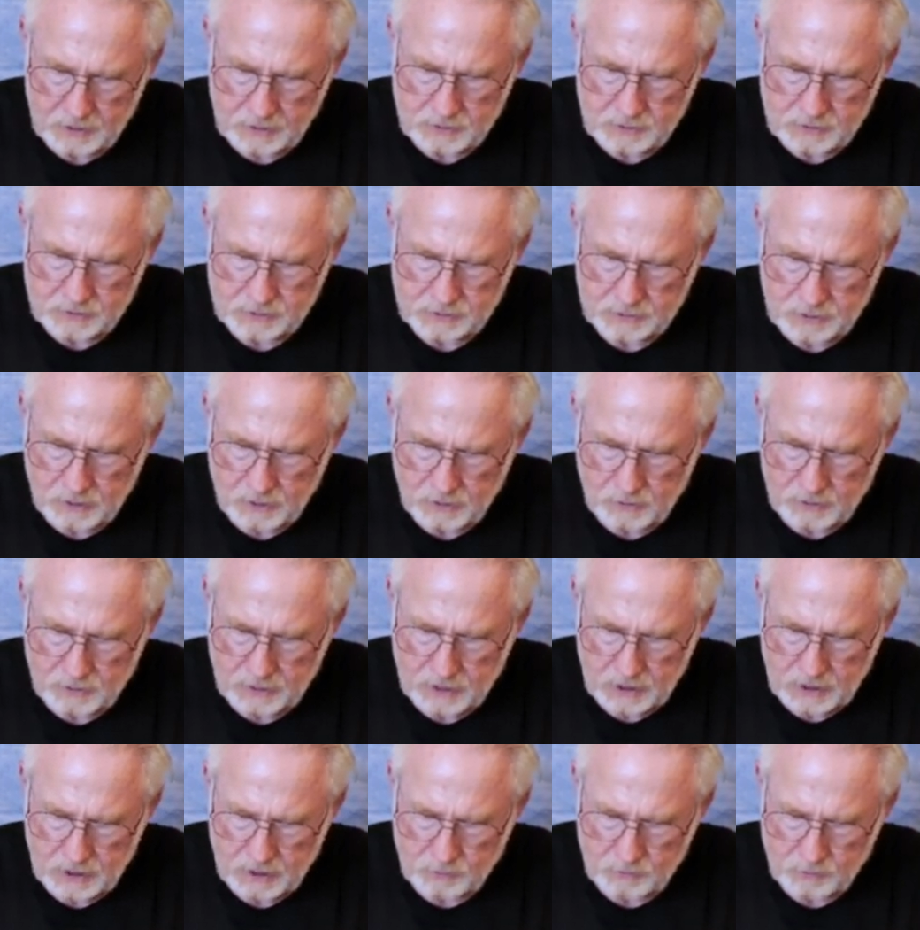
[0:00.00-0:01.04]
So
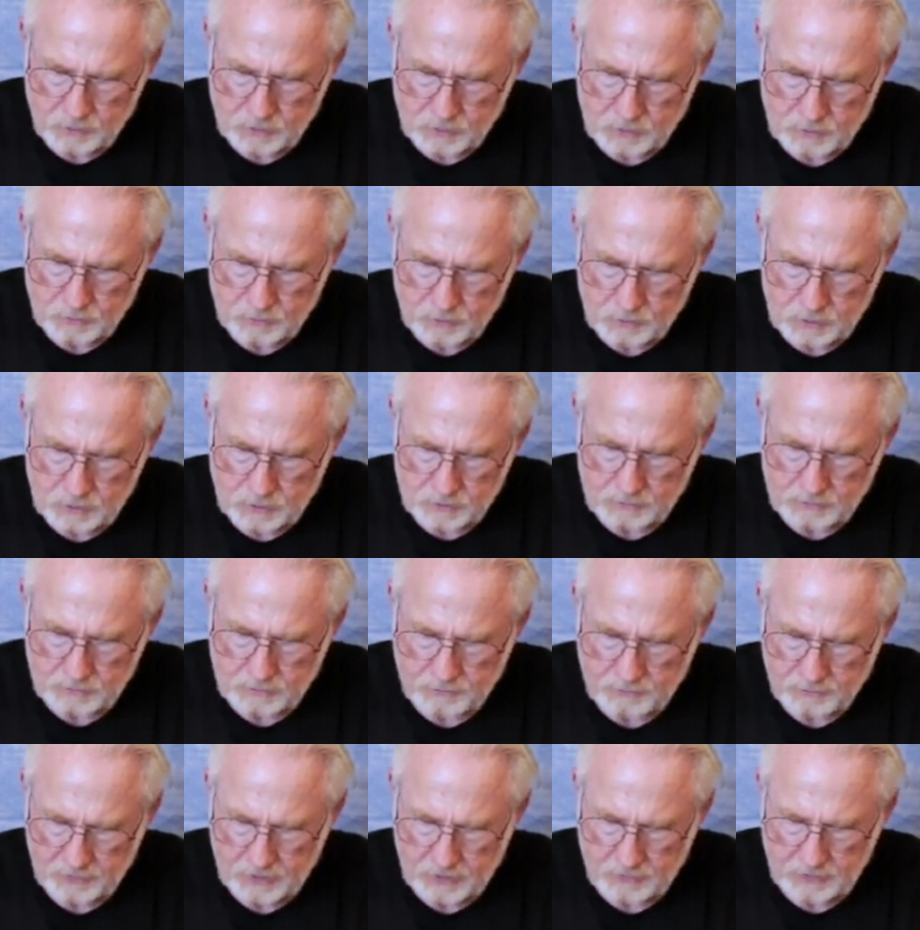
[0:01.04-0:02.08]
again, we'll
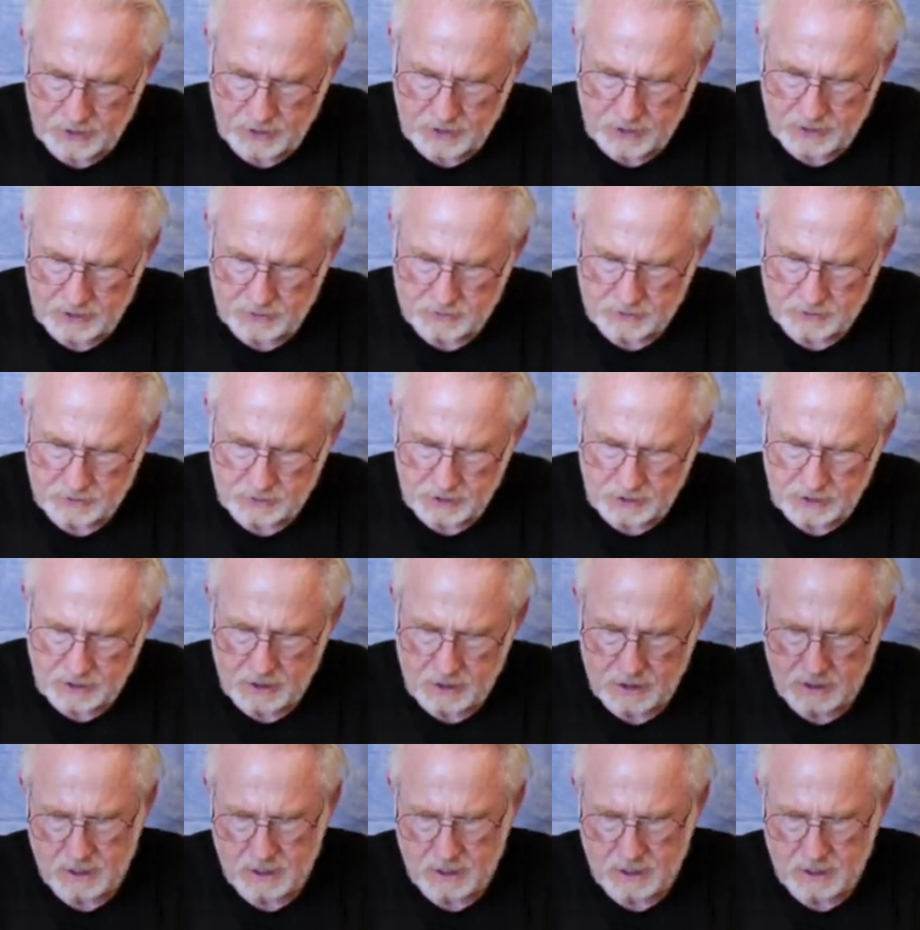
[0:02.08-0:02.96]
very easily